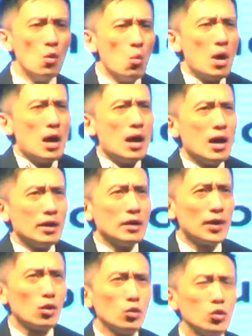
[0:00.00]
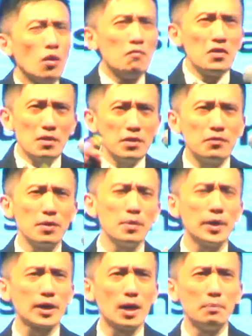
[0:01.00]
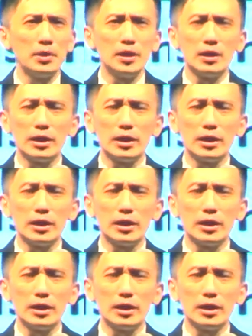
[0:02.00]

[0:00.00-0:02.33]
wow, if I go to a very, very big company